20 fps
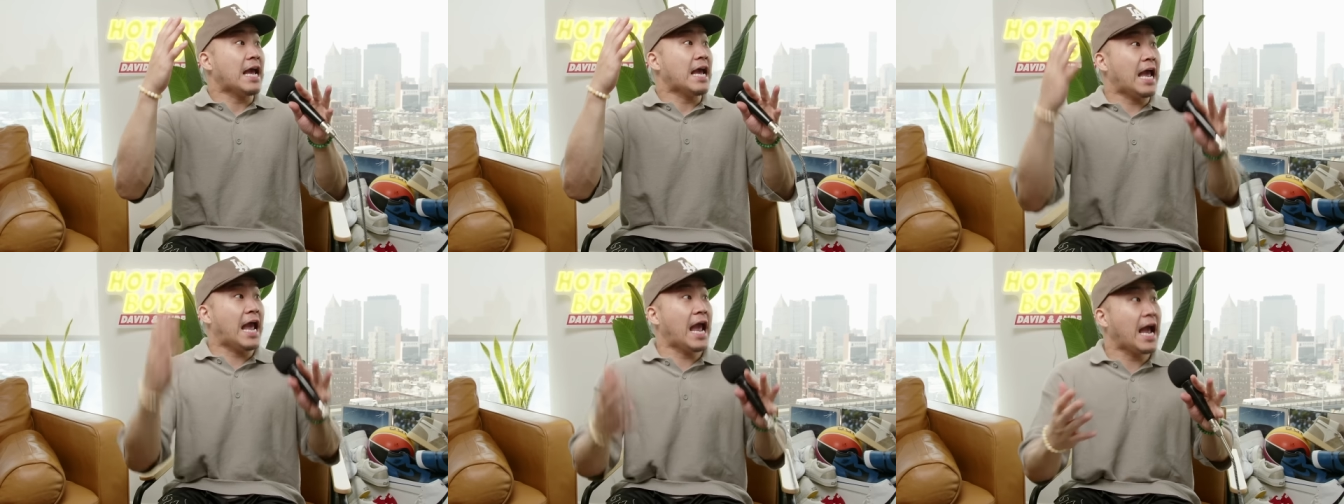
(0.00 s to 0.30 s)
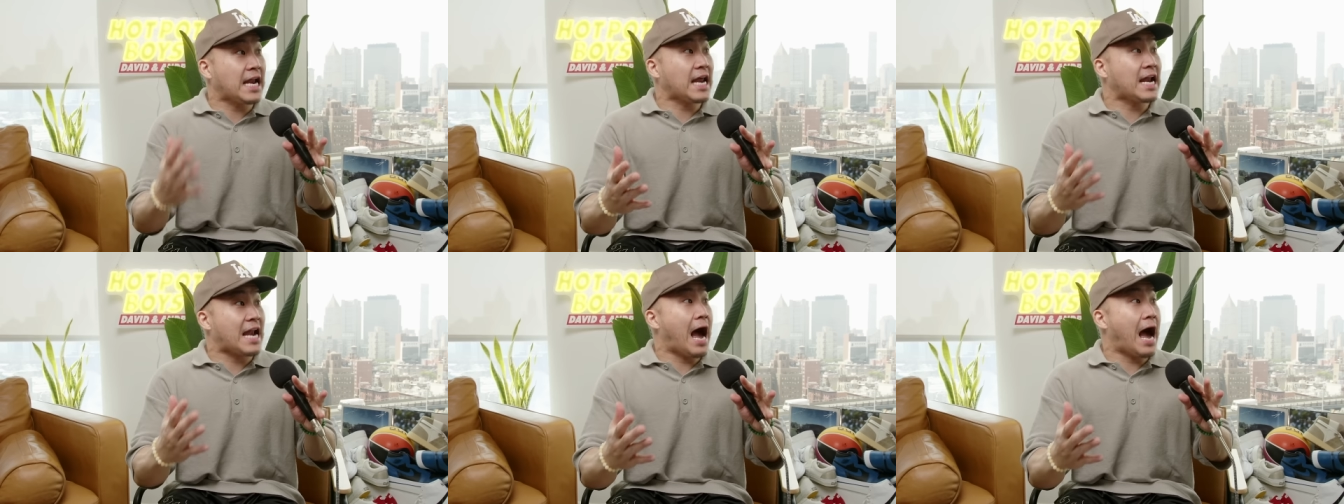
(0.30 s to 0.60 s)

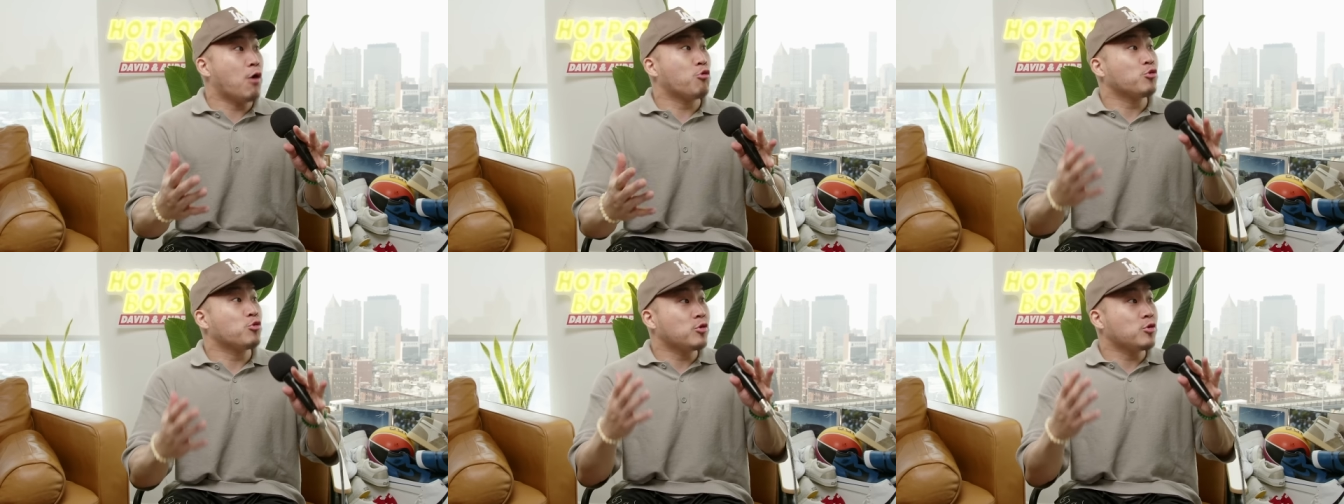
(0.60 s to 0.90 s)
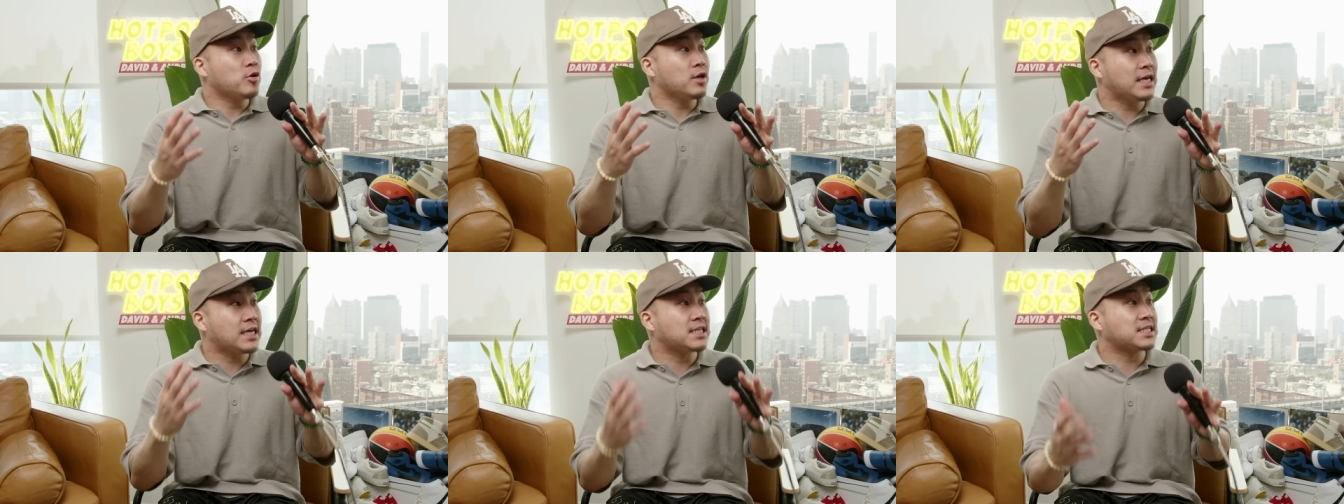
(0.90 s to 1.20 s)
In and Out
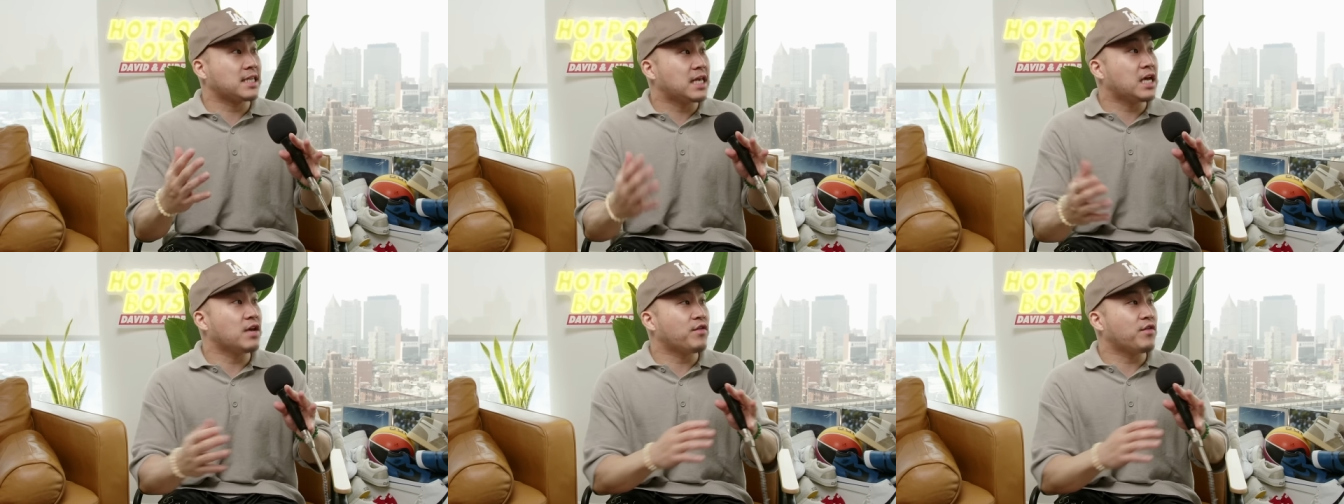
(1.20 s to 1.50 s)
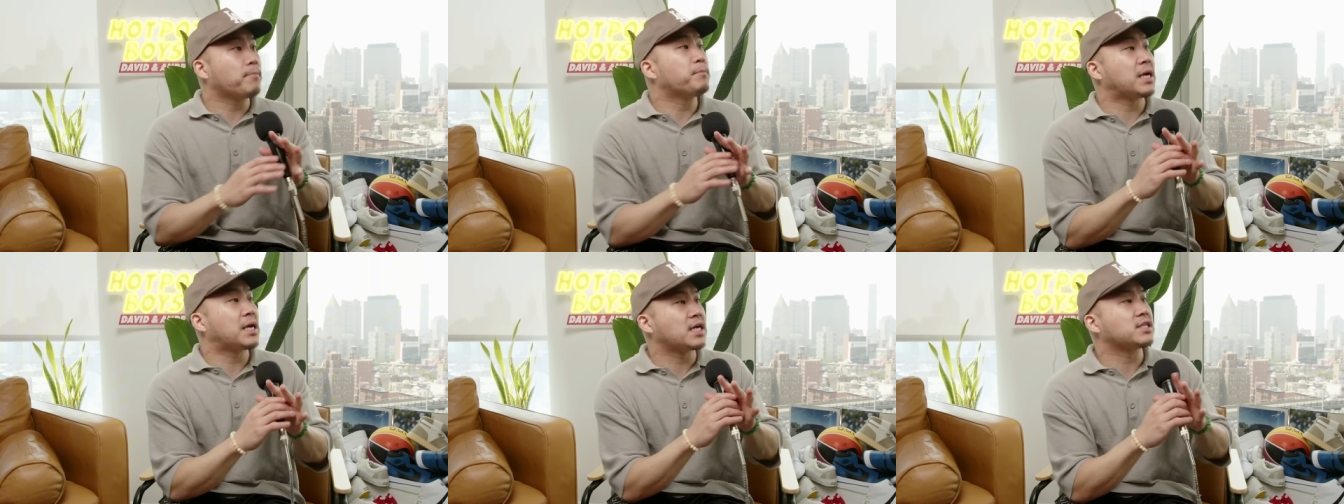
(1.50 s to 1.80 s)
is
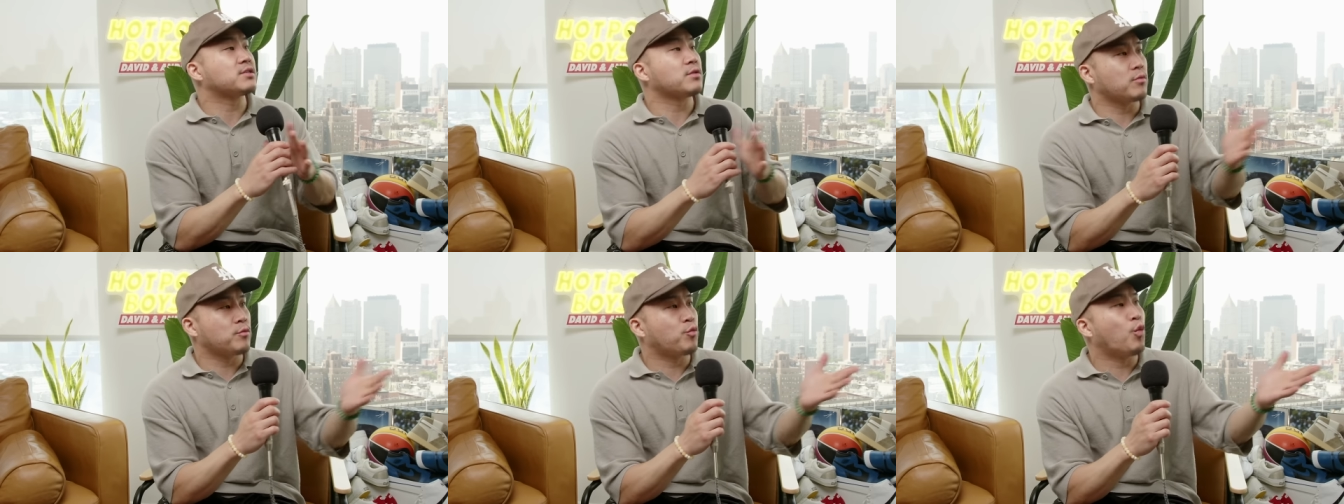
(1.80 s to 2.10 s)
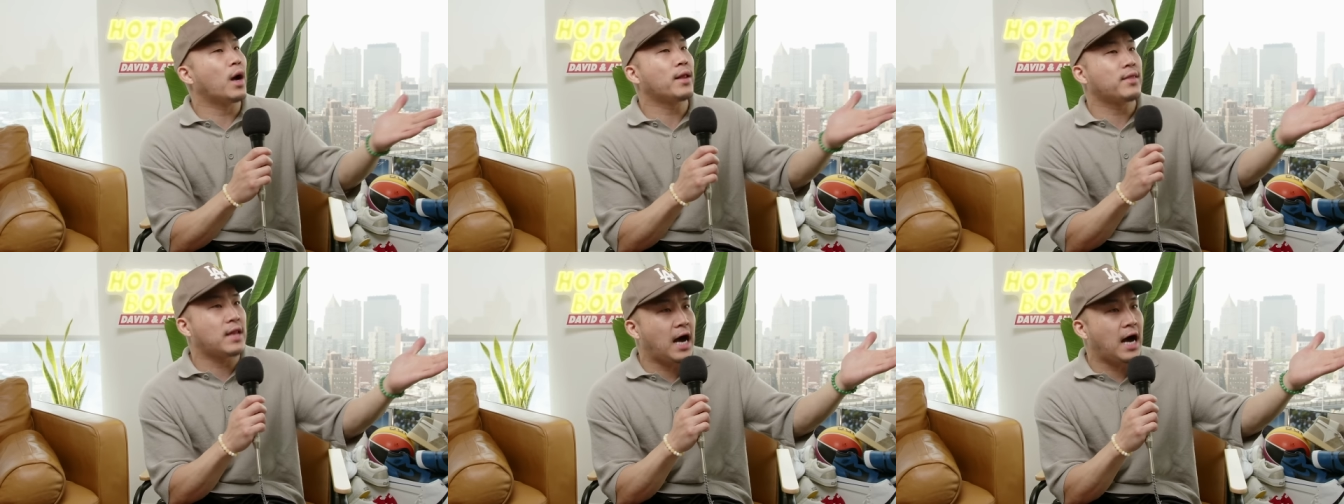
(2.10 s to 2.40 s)
leaving because
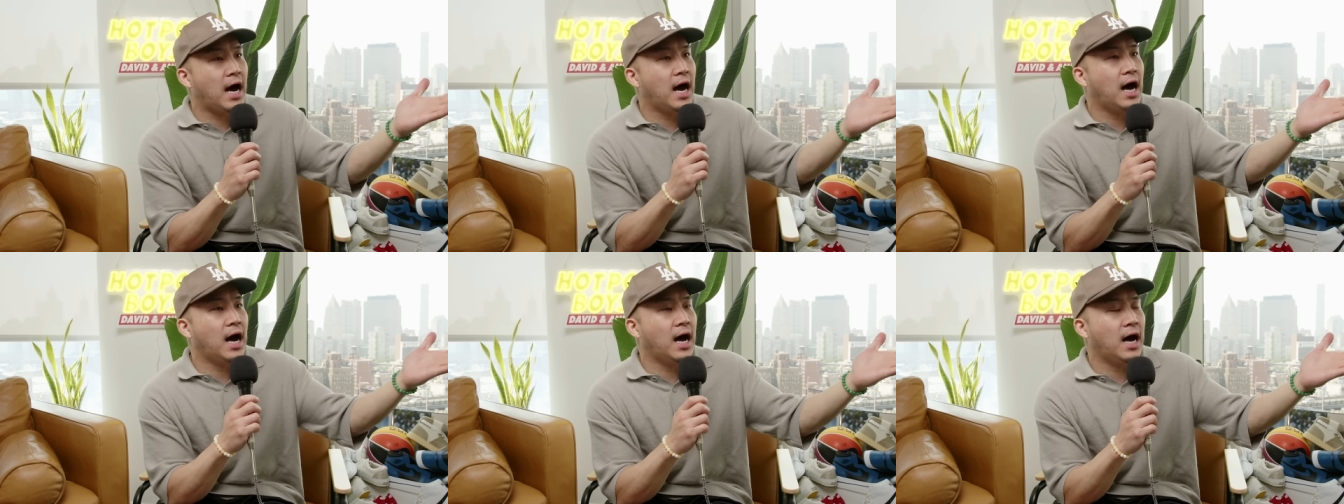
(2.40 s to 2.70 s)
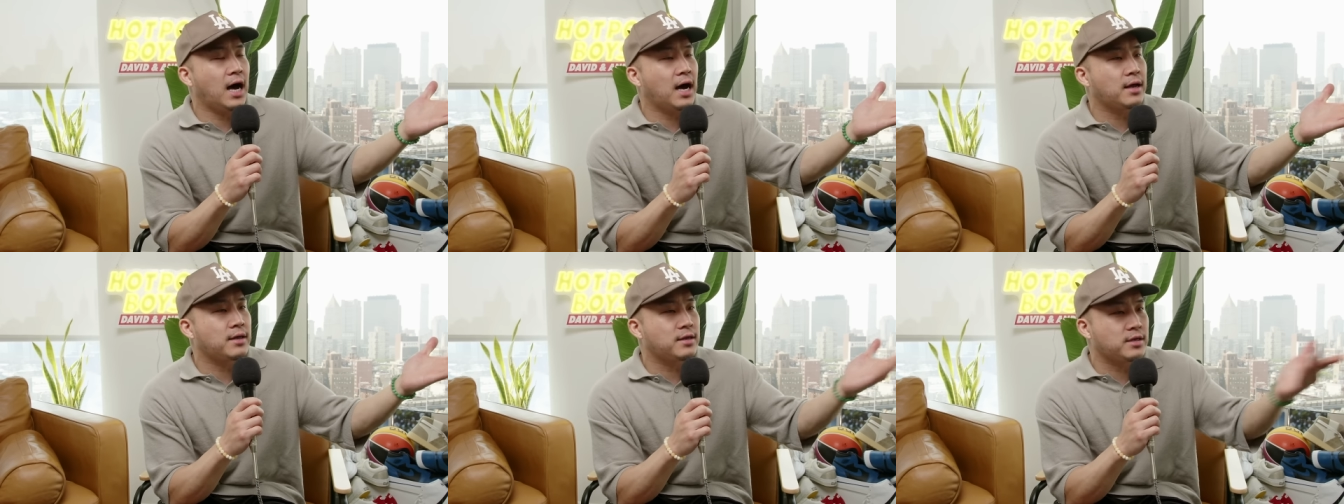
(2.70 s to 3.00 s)
one
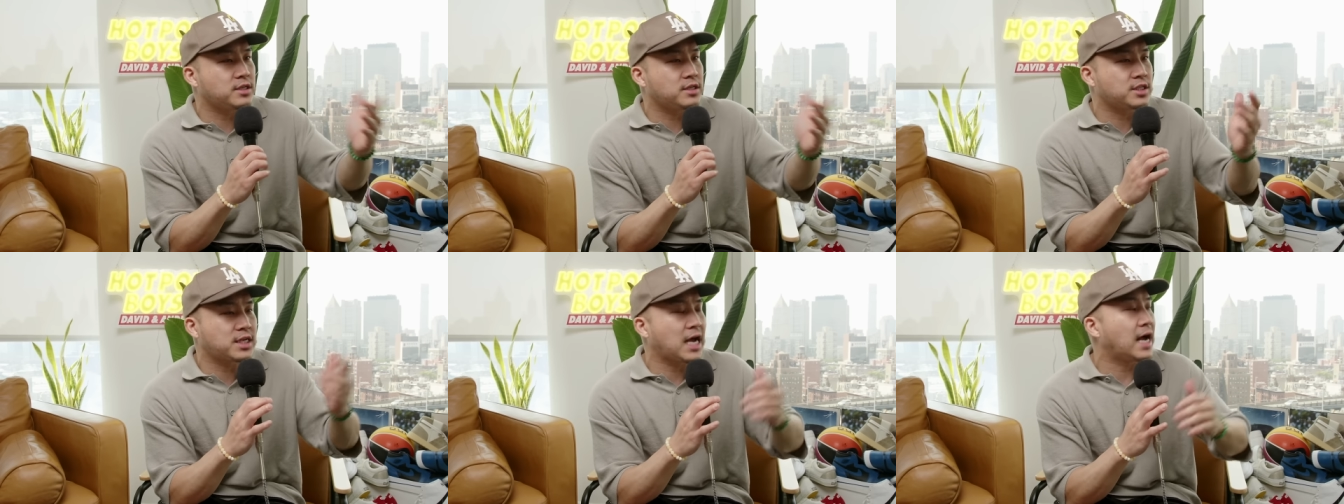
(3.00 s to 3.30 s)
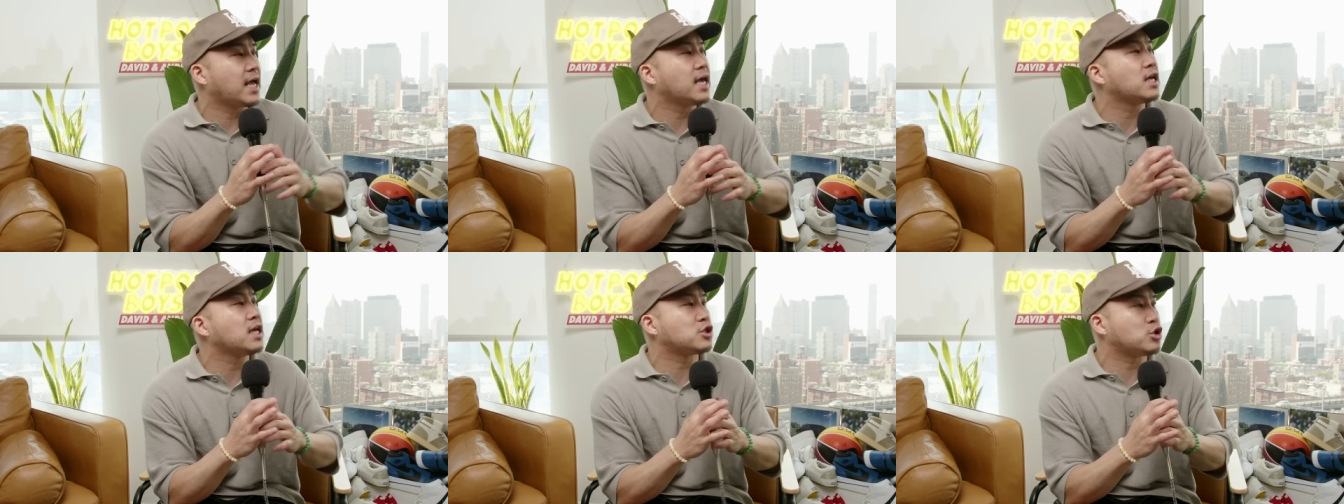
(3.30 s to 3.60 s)
uh, just got
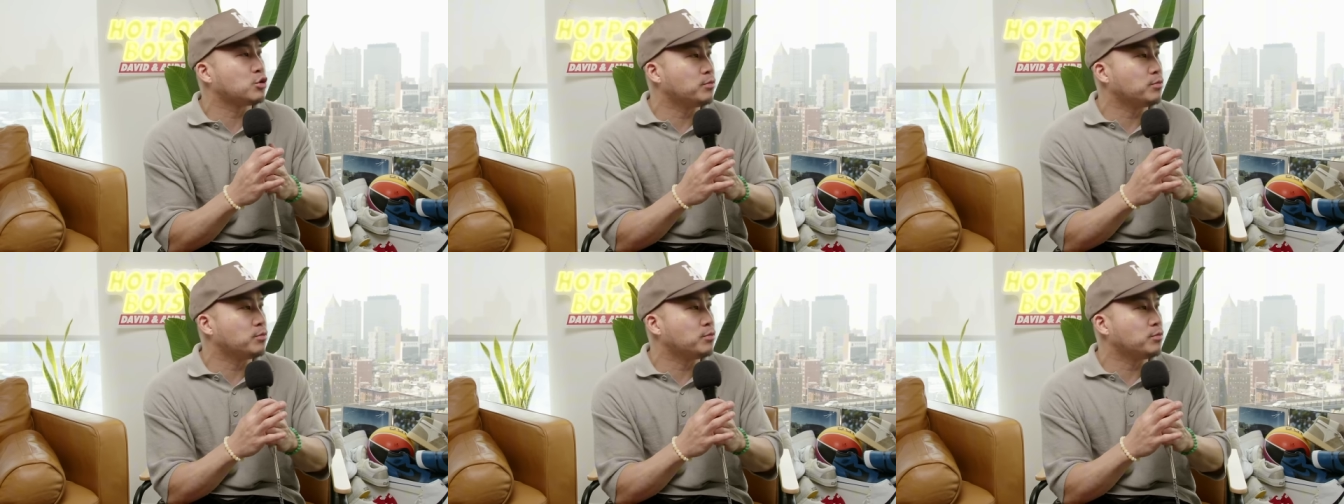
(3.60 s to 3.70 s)
hit too